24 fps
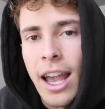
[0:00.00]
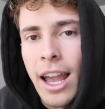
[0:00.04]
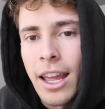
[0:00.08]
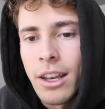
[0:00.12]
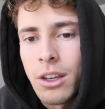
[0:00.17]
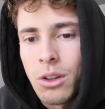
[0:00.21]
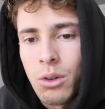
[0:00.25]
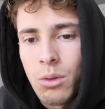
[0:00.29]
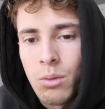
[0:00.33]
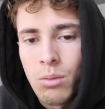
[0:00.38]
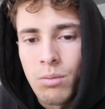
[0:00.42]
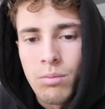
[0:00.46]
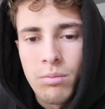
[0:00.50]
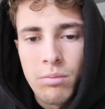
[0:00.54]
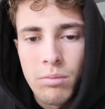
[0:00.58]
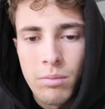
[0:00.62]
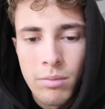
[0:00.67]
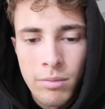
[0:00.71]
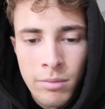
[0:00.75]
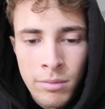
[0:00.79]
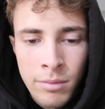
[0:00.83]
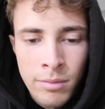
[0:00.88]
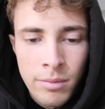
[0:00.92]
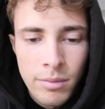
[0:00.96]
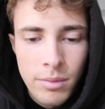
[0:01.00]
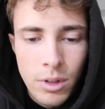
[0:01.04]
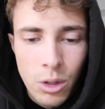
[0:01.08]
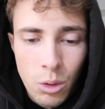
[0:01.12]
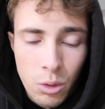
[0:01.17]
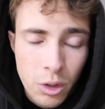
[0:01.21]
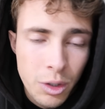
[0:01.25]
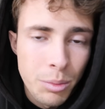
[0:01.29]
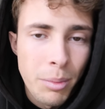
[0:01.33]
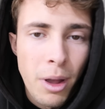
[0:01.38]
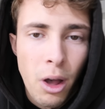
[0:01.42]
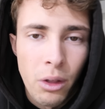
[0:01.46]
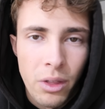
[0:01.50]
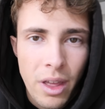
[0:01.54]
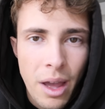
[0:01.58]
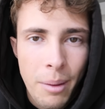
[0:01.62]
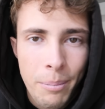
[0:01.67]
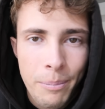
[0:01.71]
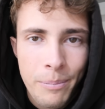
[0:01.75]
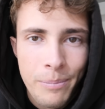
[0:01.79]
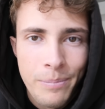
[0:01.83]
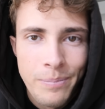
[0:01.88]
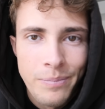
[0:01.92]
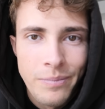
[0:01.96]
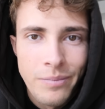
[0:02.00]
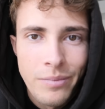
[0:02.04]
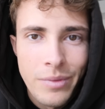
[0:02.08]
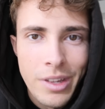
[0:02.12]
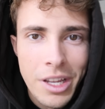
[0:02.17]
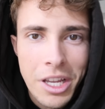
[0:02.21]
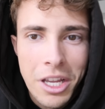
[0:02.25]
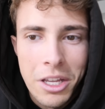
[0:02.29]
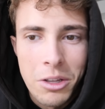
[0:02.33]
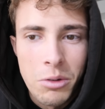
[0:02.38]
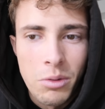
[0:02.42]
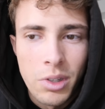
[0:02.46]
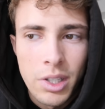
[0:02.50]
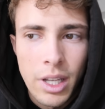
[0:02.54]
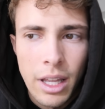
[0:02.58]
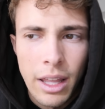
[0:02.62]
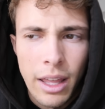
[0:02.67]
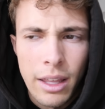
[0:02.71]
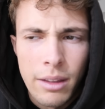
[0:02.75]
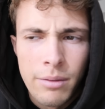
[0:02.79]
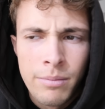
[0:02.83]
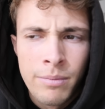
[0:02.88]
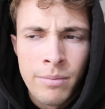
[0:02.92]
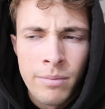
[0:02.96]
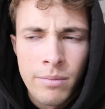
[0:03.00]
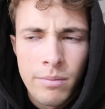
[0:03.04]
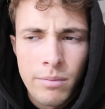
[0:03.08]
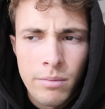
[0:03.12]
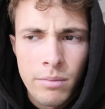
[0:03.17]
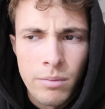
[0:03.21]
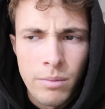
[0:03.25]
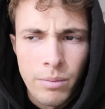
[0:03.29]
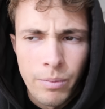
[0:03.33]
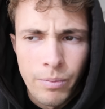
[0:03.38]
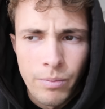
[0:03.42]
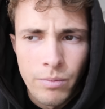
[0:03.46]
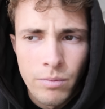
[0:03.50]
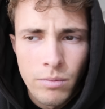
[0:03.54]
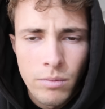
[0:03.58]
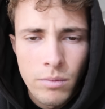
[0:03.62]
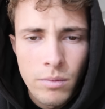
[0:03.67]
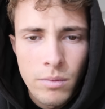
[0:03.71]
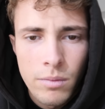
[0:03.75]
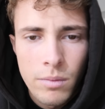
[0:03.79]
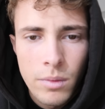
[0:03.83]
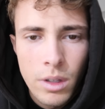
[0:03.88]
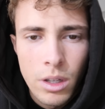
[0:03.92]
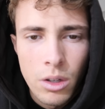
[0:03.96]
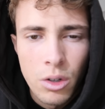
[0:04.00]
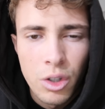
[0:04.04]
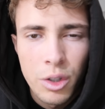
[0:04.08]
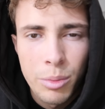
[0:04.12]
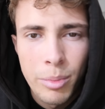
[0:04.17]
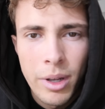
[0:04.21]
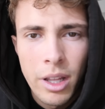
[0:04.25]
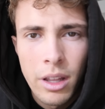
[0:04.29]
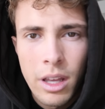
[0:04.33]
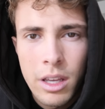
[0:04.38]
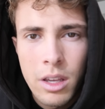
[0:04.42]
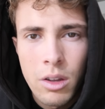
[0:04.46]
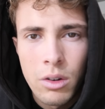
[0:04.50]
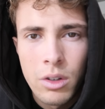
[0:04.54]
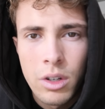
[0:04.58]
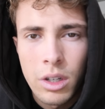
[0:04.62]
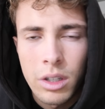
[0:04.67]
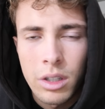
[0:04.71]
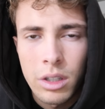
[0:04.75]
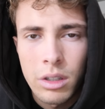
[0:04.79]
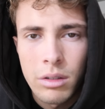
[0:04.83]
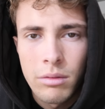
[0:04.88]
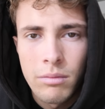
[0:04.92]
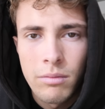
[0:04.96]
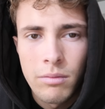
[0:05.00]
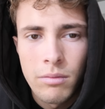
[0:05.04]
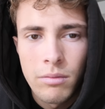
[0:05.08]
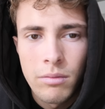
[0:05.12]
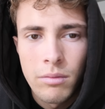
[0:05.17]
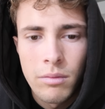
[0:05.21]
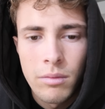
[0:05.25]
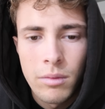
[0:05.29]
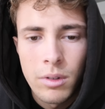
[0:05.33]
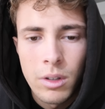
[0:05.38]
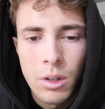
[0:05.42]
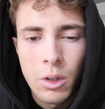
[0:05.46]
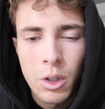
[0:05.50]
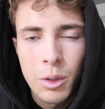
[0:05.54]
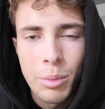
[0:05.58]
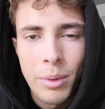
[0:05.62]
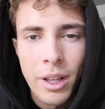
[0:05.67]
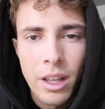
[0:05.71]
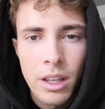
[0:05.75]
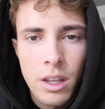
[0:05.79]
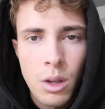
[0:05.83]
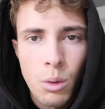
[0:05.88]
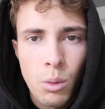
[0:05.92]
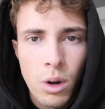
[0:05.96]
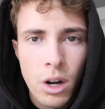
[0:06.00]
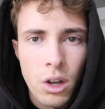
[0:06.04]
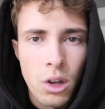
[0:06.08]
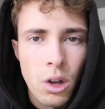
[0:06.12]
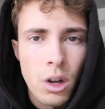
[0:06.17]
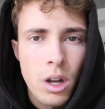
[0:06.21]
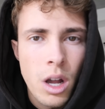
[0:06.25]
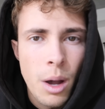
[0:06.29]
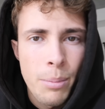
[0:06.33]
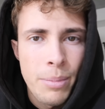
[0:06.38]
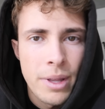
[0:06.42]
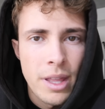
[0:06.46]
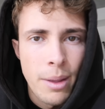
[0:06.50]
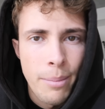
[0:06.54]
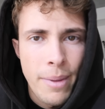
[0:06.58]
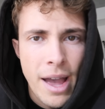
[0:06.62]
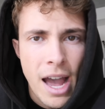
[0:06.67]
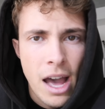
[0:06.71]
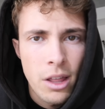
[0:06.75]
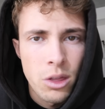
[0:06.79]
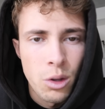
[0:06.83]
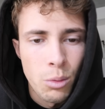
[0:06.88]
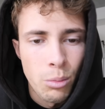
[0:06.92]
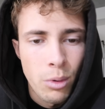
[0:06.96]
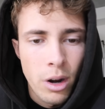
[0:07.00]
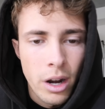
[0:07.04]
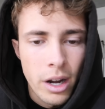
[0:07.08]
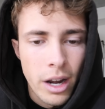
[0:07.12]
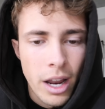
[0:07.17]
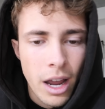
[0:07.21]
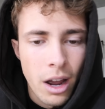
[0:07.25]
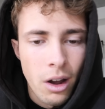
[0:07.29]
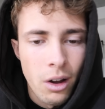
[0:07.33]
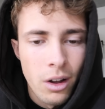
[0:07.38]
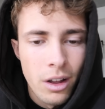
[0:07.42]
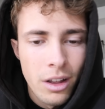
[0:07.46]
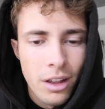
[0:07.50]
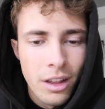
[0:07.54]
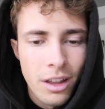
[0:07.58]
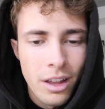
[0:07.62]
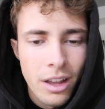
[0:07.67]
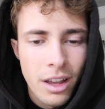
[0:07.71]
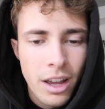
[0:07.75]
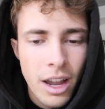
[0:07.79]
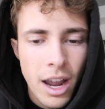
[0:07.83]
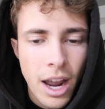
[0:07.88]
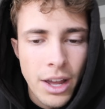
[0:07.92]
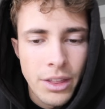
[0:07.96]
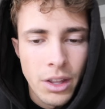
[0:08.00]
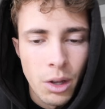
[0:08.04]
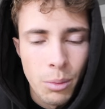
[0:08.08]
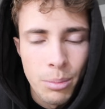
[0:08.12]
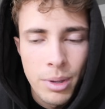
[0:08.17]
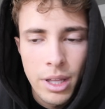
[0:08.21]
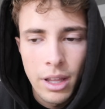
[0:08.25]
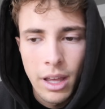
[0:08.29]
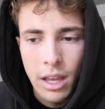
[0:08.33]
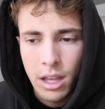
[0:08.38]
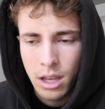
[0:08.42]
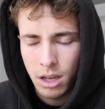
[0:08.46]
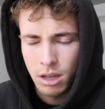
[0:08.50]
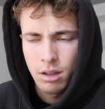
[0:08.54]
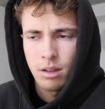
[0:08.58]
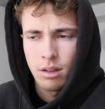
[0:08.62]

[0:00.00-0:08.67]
and you smell them. You say like, you smell like you want to hook up in the bathroom right now. And they'll be like,